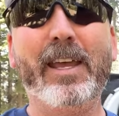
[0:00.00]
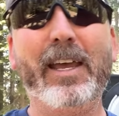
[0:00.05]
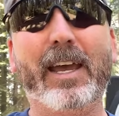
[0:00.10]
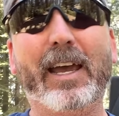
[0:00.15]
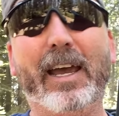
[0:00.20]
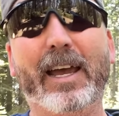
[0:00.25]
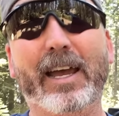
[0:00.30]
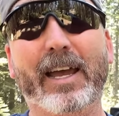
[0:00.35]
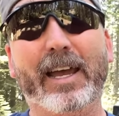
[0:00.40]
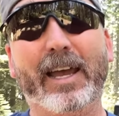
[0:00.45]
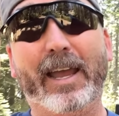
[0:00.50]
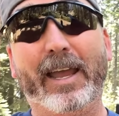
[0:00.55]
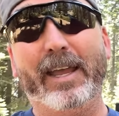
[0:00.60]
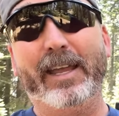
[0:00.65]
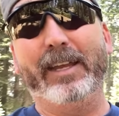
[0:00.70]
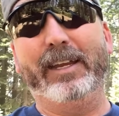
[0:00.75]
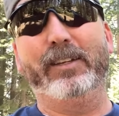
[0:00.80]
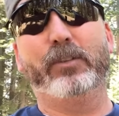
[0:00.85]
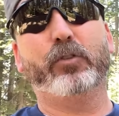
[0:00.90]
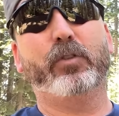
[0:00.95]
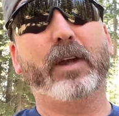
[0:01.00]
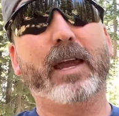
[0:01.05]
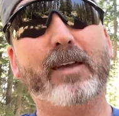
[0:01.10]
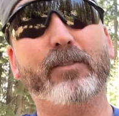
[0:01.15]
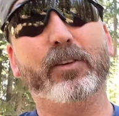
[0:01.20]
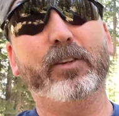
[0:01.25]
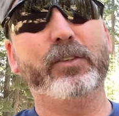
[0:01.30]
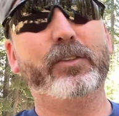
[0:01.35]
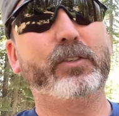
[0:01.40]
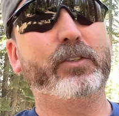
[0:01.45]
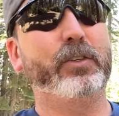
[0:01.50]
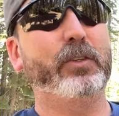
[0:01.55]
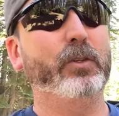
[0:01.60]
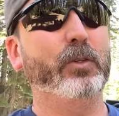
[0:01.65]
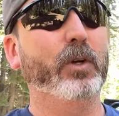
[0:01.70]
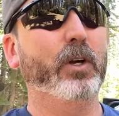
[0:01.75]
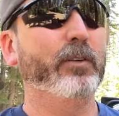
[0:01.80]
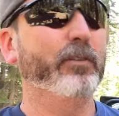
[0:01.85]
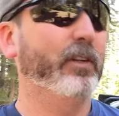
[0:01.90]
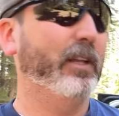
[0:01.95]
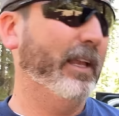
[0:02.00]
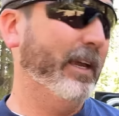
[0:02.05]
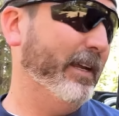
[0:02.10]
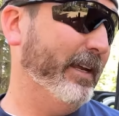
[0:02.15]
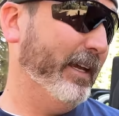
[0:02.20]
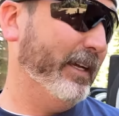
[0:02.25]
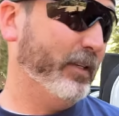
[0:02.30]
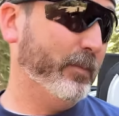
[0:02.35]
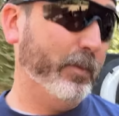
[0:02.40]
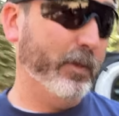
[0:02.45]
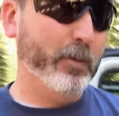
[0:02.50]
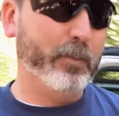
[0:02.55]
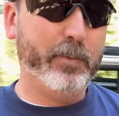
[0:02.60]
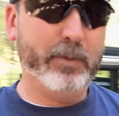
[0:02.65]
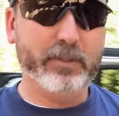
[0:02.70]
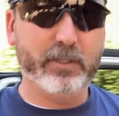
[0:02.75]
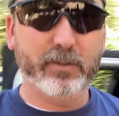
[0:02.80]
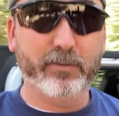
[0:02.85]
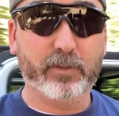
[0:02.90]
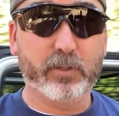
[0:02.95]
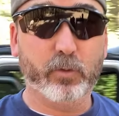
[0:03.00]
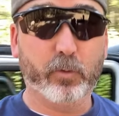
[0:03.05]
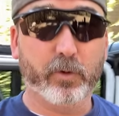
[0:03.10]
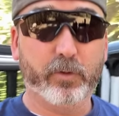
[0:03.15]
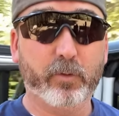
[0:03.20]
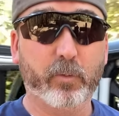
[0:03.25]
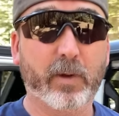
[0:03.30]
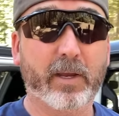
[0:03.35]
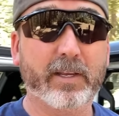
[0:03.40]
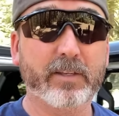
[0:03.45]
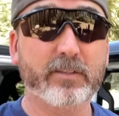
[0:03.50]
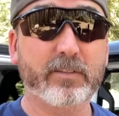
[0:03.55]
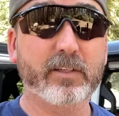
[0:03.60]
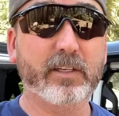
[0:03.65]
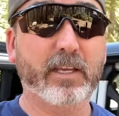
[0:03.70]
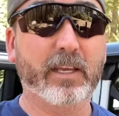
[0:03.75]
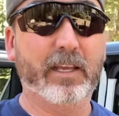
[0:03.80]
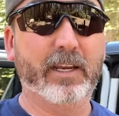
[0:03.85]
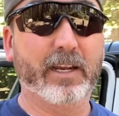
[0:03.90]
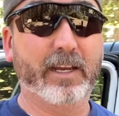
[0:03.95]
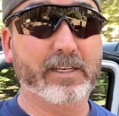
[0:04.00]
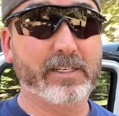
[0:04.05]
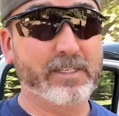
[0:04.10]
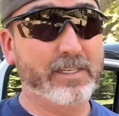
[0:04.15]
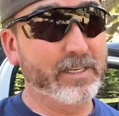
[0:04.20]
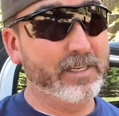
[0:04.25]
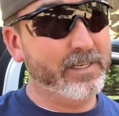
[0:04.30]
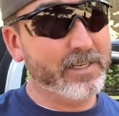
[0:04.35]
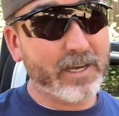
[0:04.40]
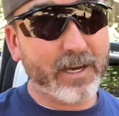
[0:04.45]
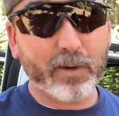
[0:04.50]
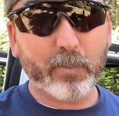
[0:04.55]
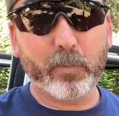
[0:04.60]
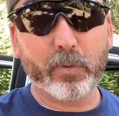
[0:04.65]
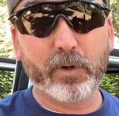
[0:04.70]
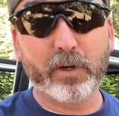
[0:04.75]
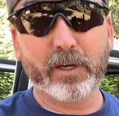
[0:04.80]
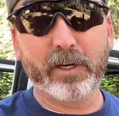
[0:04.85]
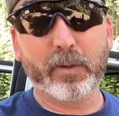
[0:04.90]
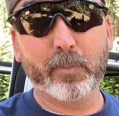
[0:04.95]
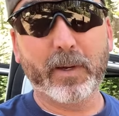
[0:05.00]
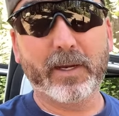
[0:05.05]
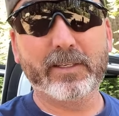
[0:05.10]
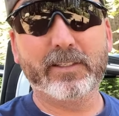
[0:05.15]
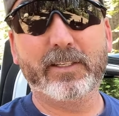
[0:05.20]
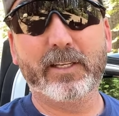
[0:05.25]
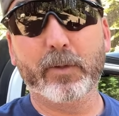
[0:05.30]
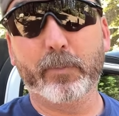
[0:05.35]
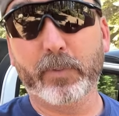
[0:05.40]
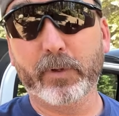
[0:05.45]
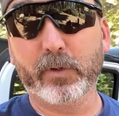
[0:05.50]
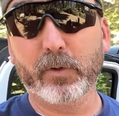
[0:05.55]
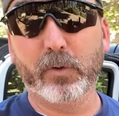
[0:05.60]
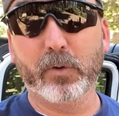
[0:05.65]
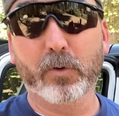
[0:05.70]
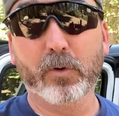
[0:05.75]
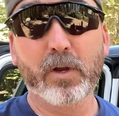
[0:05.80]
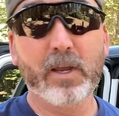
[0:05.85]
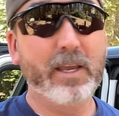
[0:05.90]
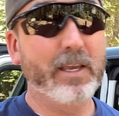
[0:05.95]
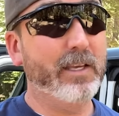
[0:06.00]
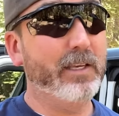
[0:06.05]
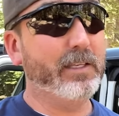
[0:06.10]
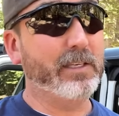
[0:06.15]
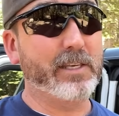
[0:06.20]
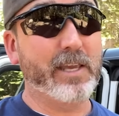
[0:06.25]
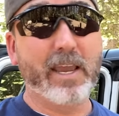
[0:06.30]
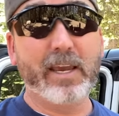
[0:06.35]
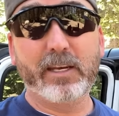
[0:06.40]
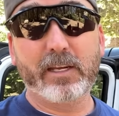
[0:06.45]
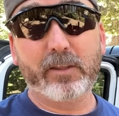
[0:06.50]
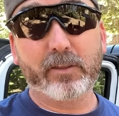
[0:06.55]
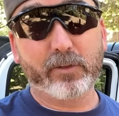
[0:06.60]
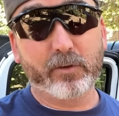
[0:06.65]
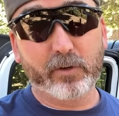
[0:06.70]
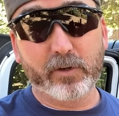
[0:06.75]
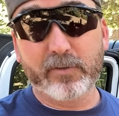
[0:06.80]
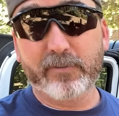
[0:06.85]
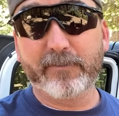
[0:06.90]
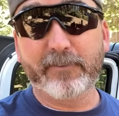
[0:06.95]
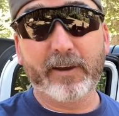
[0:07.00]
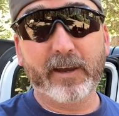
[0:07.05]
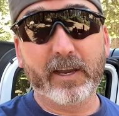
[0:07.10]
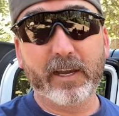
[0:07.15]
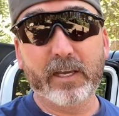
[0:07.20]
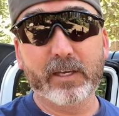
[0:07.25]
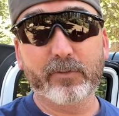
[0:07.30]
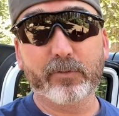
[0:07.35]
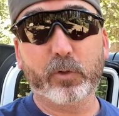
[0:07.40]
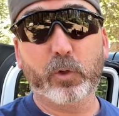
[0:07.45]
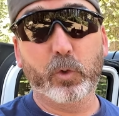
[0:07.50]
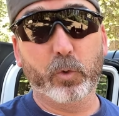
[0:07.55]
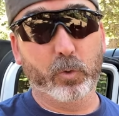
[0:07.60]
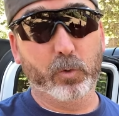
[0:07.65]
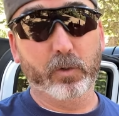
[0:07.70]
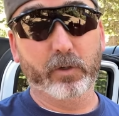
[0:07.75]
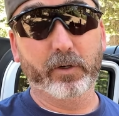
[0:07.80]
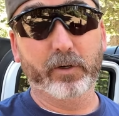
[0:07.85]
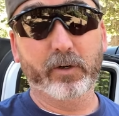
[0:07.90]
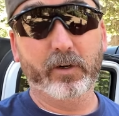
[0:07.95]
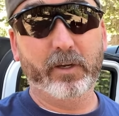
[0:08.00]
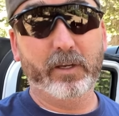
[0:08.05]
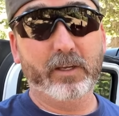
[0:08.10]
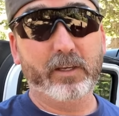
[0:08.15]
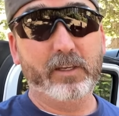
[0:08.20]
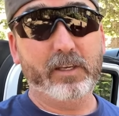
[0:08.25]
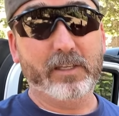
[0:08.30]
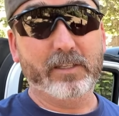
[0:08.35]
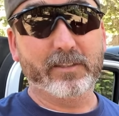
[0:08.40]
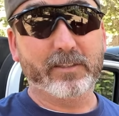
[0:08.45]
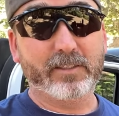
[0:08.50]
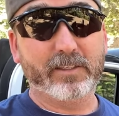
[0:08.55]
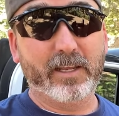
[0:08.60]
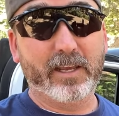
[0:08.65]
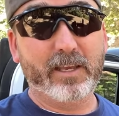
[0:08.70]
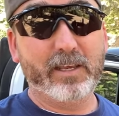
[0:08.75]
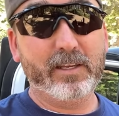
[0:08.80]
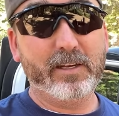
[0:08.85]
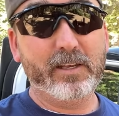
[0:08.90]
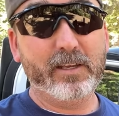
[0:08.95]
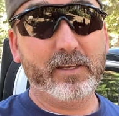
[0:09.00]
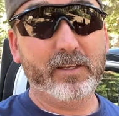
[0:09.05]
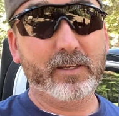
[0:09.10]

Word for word: Uh, I traveled to Overland Expo Pacific Northwest, and I did not bring my typical Yeti thirty-five cooler. Instead,